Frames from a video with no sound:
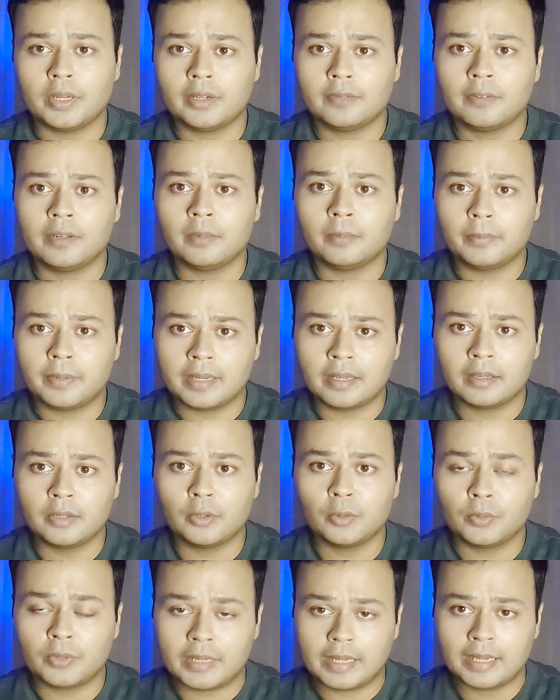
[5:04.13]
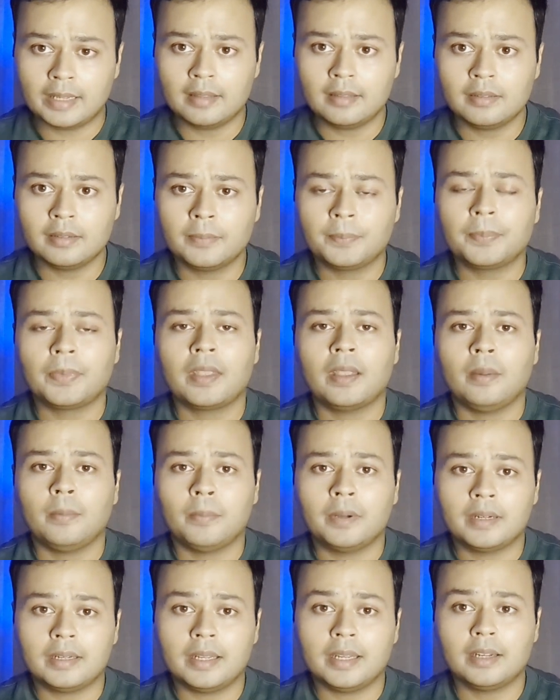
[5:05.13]
bring you gains, but
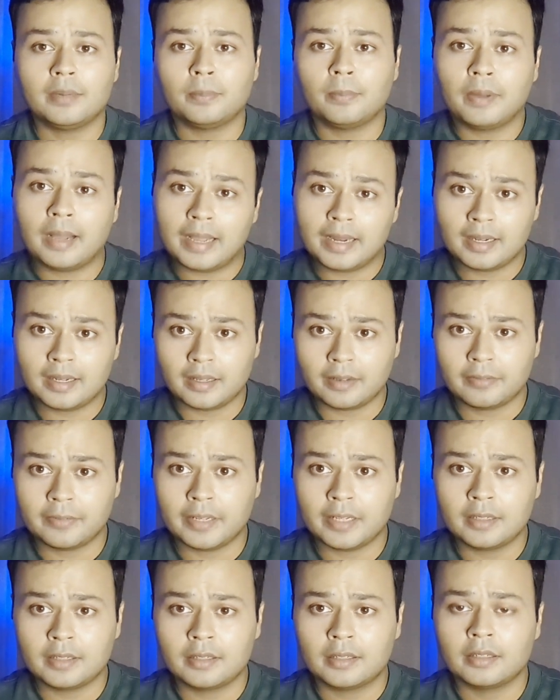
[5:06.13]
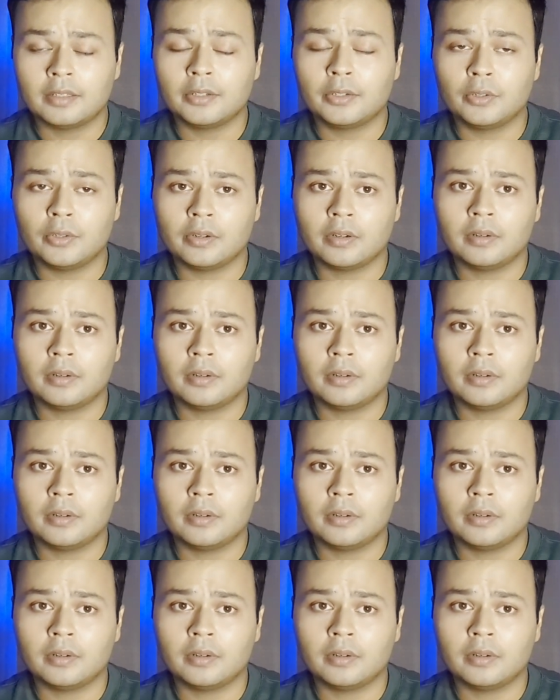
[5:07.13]
it might affect your